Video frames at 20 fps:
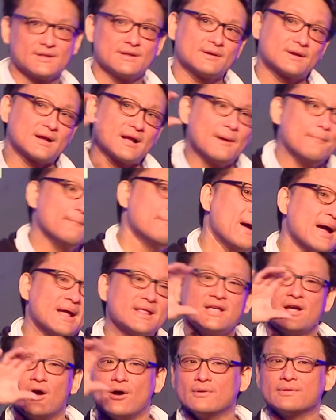
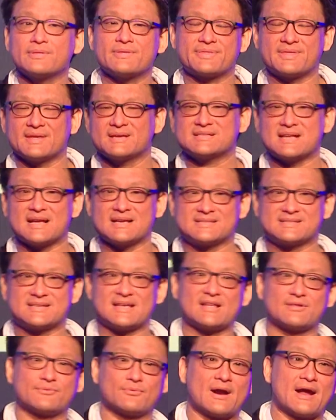Combining all the things I
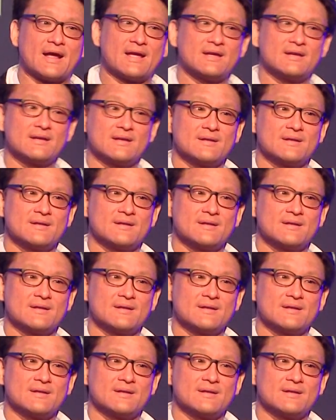said, right?